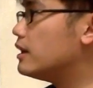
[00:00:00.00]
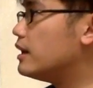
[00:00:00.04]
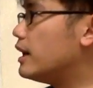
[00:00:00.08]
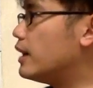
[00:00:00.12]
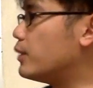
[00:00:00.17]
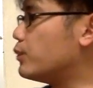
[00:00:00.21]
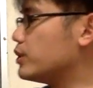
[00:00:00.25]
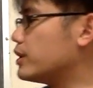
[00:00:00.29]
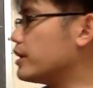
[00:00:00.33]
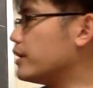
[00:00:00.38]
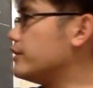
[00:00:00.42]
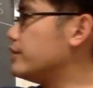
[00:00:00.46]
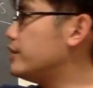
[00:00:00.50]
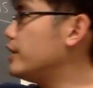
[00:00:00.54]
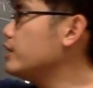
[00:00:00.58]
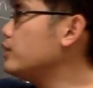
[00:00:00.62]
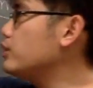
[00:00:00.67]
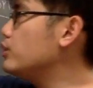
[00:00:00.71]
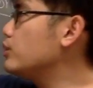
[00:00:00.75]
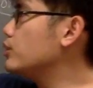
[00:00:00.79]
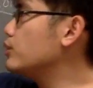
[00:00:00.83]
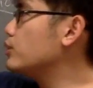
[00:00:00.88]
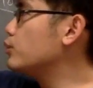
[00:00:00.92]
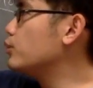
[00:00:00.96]
And we
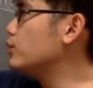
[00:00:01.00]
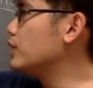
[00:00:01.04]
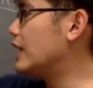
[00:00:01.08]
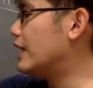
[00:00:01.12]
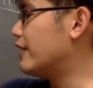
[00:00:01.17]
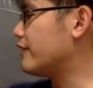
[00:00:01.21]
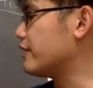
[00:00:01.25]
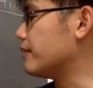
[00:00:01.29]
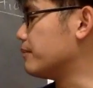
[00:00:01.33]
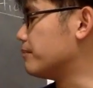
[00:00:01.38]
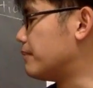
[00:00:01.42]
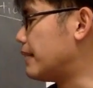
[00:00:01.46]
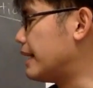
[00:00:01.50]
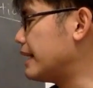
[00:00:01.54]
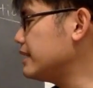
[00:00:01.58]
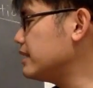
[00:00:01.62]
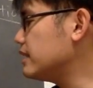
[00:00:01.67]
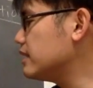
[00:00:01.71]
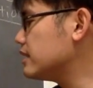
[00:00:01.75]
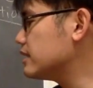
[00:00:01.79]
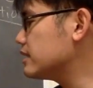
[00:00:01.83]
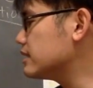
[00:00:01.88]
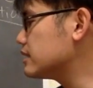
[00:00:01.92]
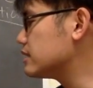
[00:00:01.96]
continue, we have the
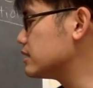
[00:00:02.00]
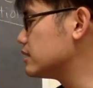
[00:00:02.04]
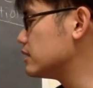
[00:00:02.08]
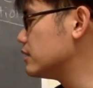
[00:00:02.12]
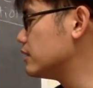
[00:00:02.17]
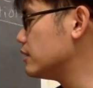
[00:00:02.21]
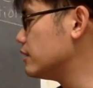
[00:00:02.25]
minus